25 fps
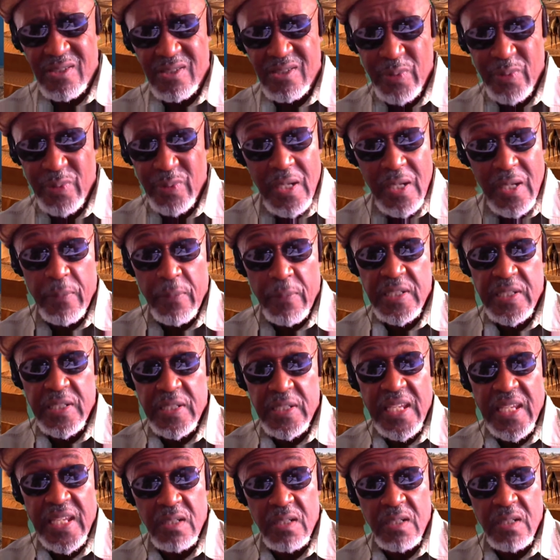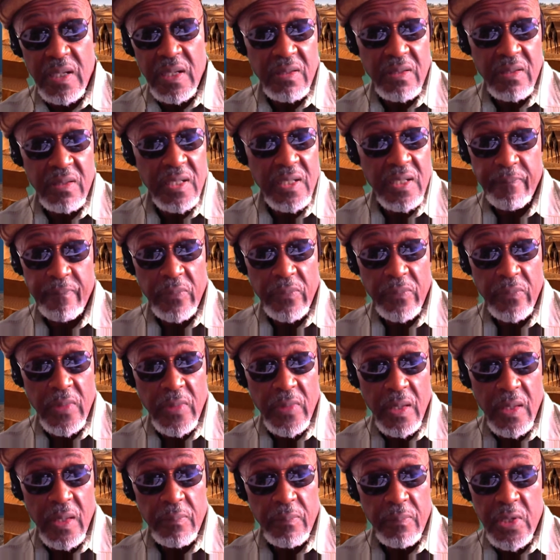but they get away with it
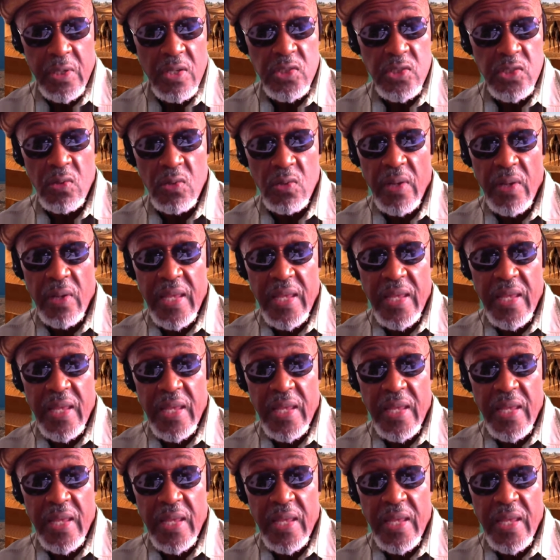because there's